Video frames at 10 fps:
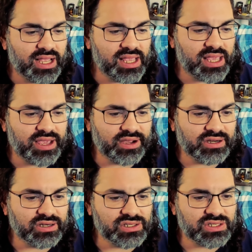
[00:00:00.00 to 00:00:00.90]

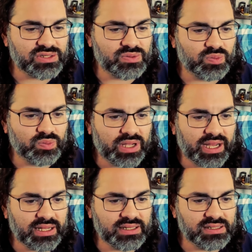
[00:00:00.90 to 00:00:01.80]
here's
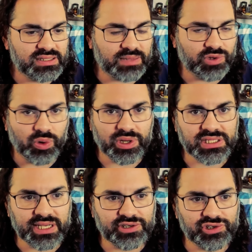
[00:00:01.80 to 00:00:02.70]
some tokens
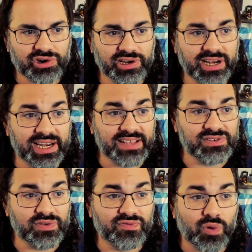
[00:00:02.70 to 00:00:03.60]
to get you started, and it
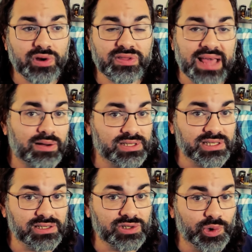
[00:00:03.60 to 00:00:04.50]
gives you
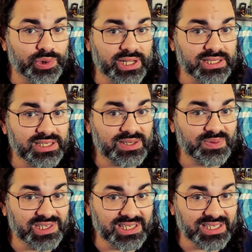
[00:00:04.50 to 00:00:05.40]
4,000 tokens,
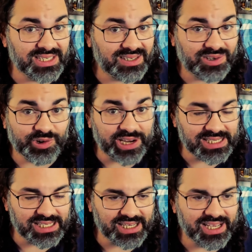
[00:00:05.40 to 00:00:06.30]
which is
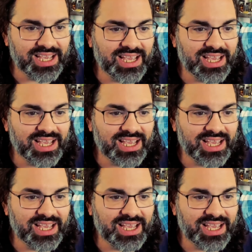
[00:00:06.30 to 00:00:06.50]
crazy.